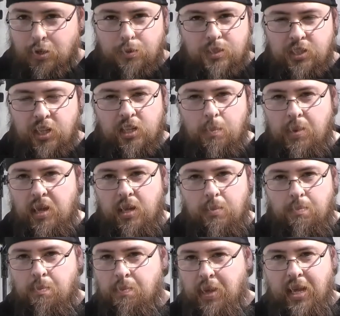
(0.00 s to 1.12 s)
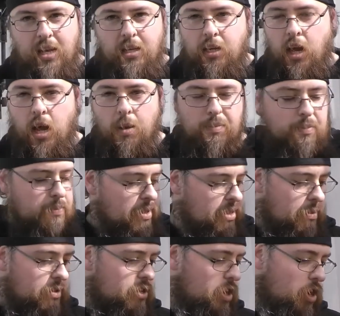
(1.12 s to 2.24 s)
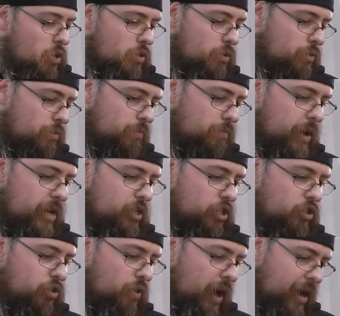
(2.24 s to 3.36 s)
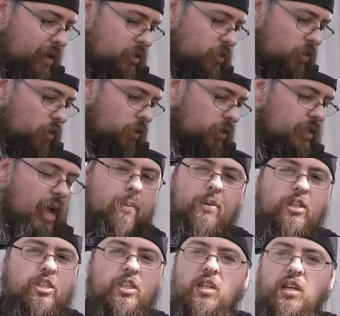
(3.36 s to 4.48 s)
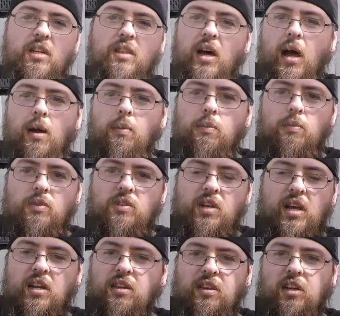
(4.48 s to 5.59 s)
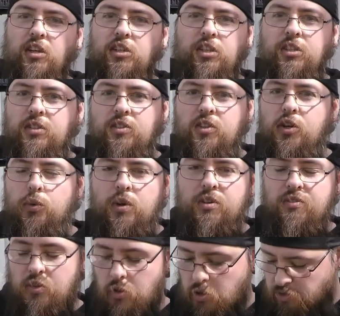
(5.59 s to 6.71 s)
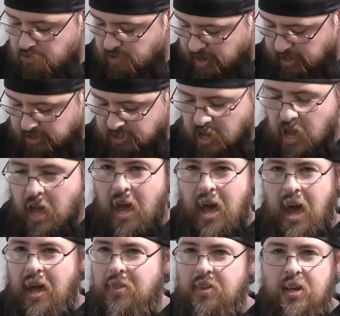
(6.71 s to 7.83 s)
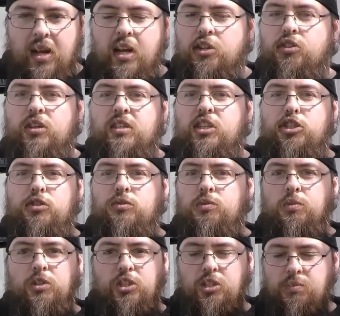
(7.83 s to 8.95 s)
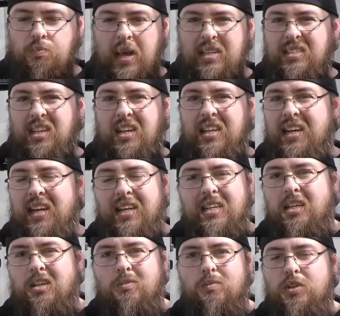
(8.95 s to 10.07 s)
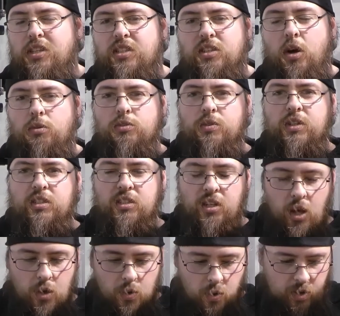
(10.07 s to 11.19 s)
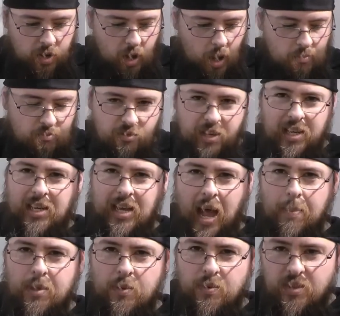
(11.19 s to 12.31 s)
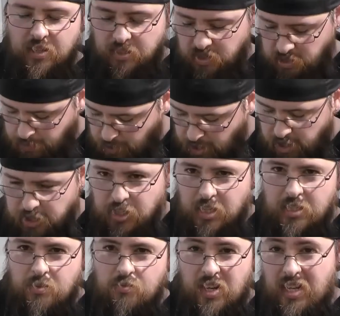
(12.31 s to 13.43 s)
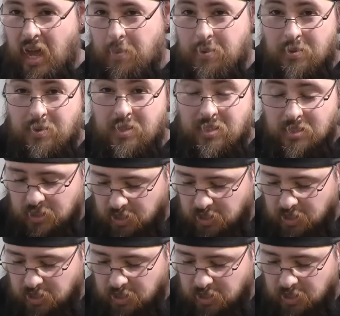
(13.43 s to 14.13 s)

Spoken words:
it was going to be beaten up, but there were no major cracks or damage in it that was anything I couldn't deal with or fix, and the electrics issues were just basically cleaning and resoldering. So, I'm really happy with this as a purchase. I'm really happy with this as